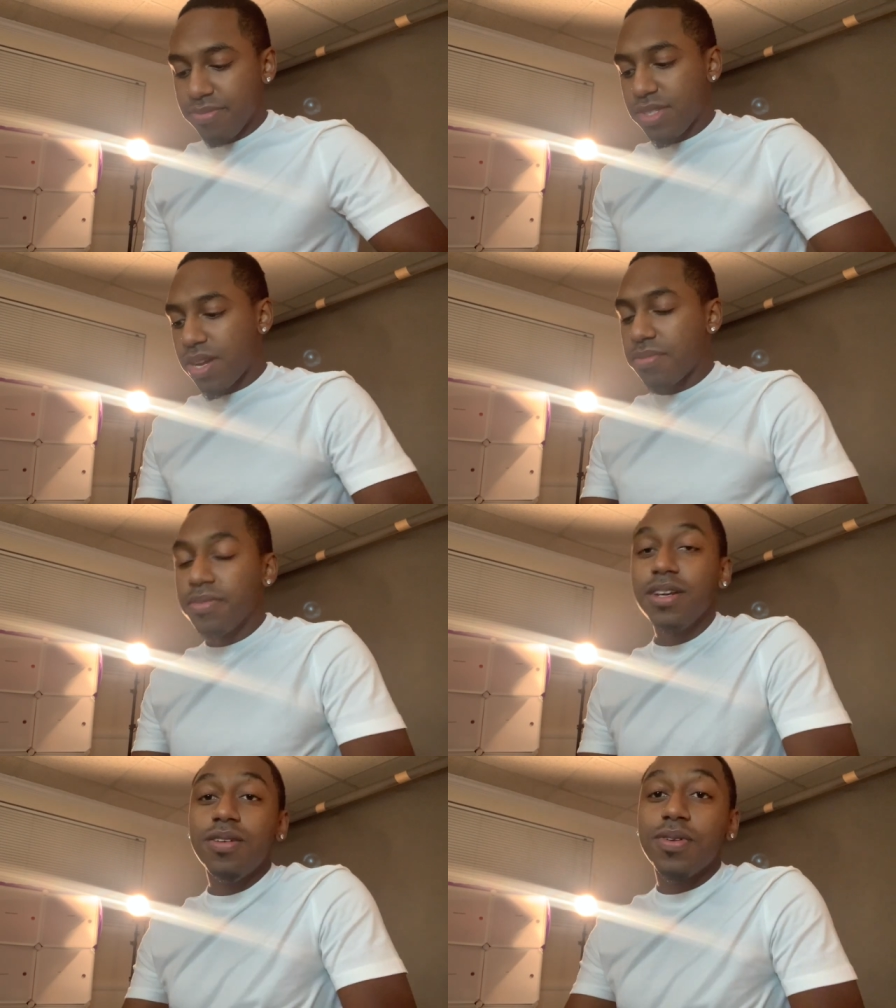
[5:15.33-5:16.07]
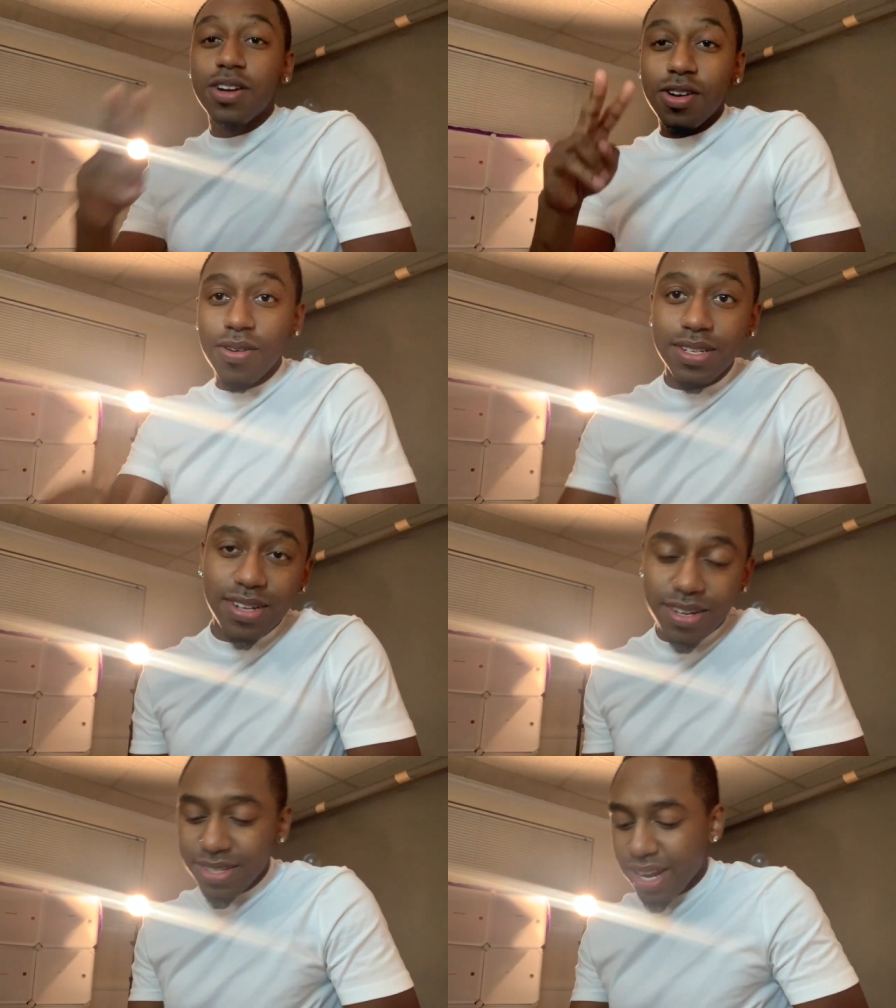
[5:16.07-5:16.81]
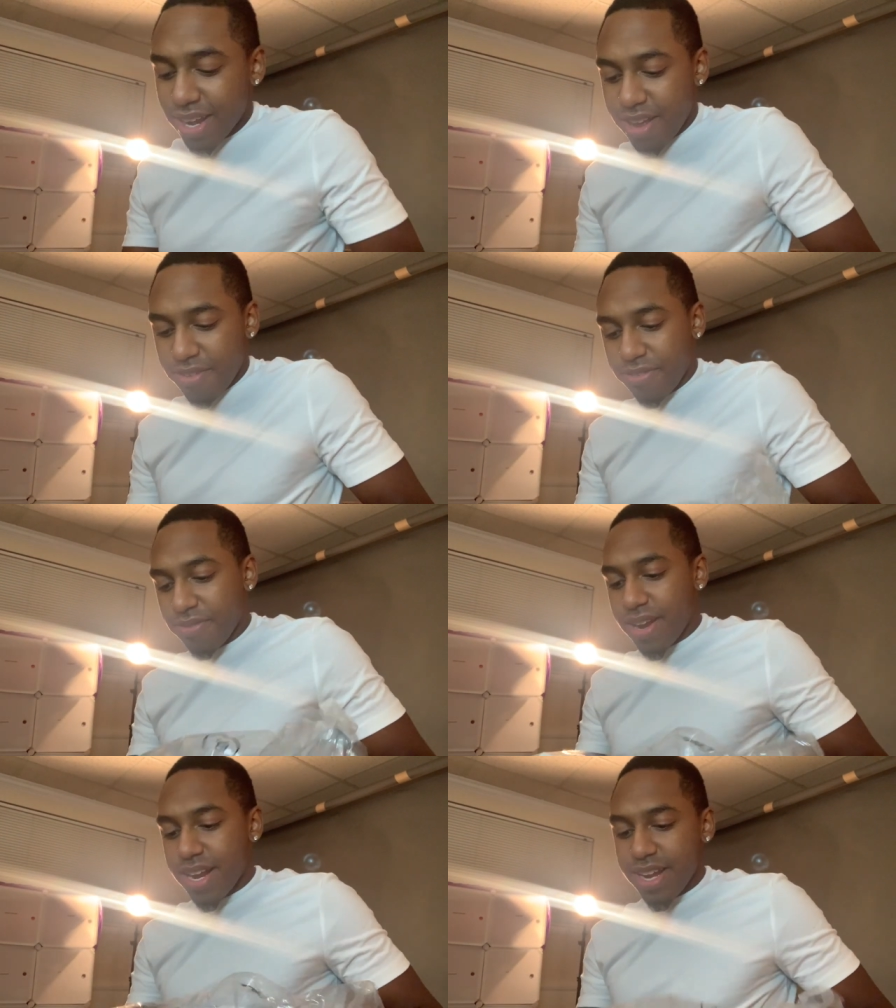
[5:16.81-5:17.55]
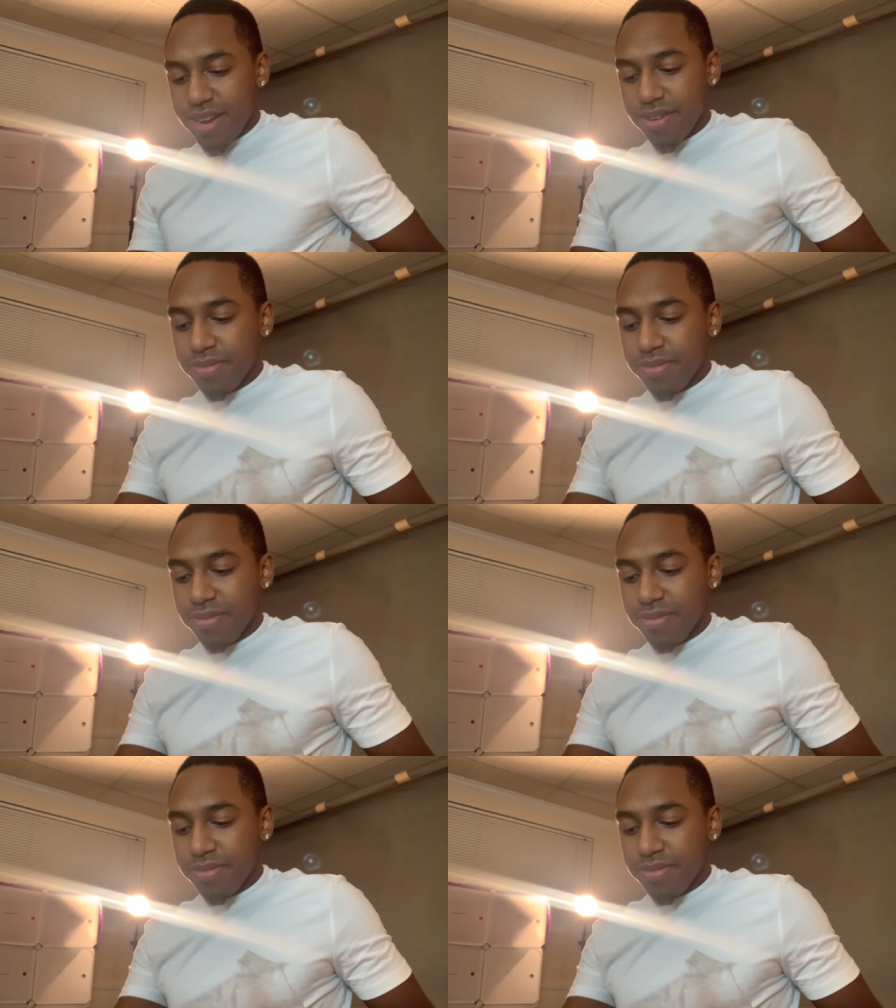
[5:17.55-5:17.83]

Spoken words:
So we're gonna go into our second outfit right here.